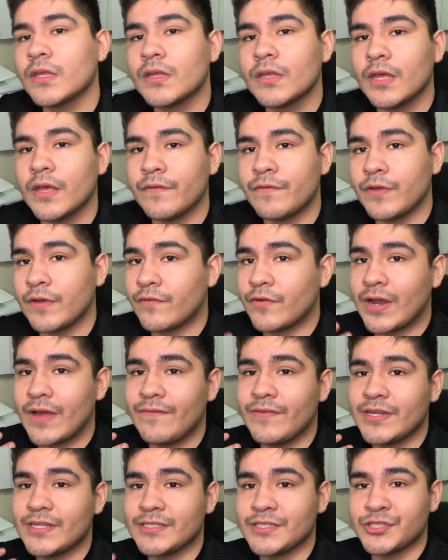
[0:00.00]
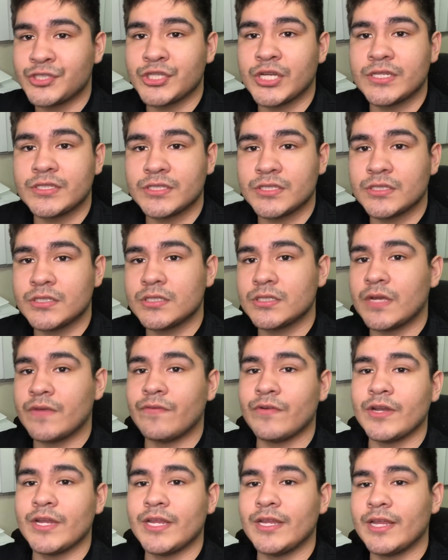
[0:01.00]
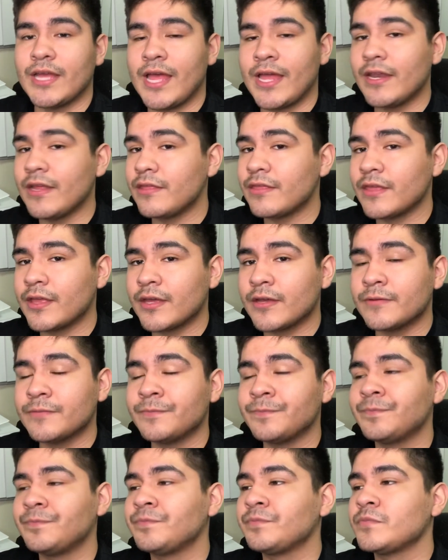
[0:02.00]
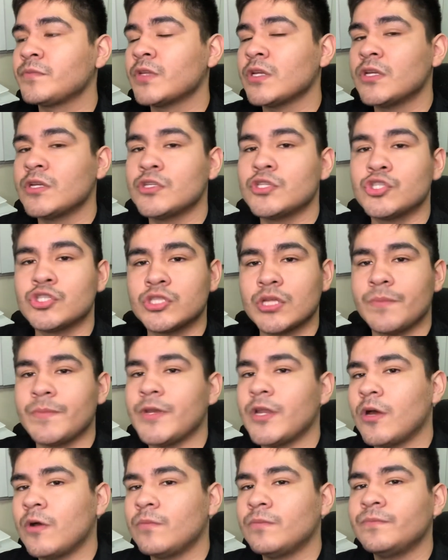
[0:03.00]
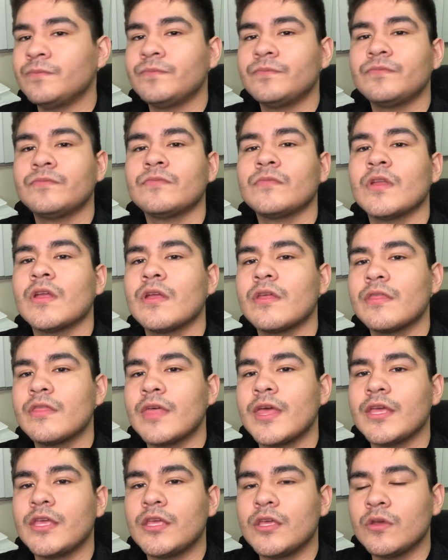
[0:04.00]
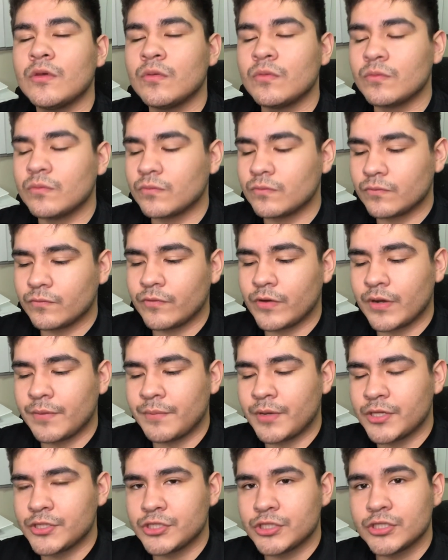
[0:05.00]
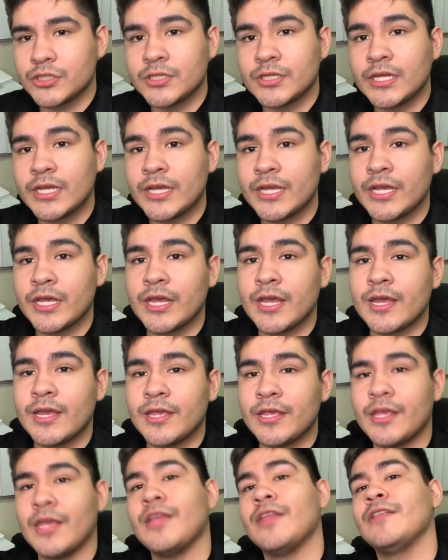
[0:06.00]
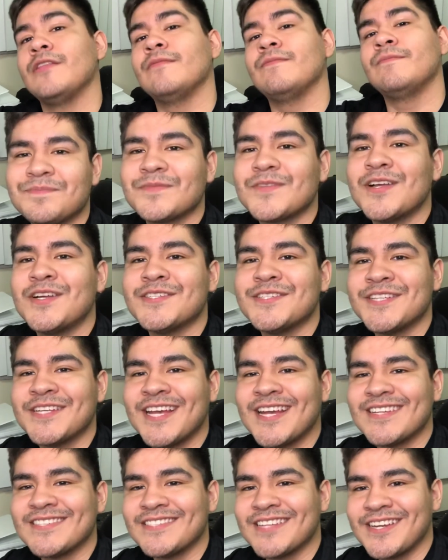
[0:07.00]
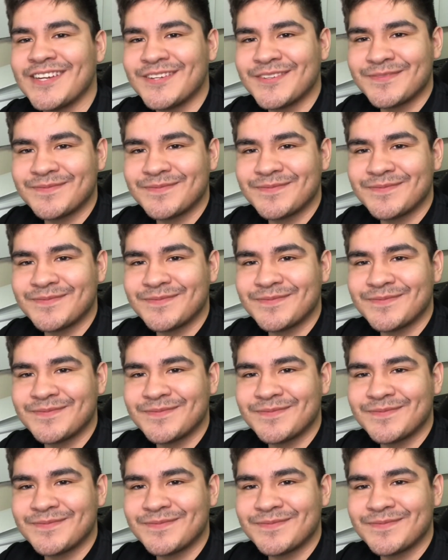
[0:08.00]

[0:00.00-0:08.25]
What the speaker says: If you ever have any suggestions, ever need anything, just let me know. Thank you very much, and I'll see you guys later.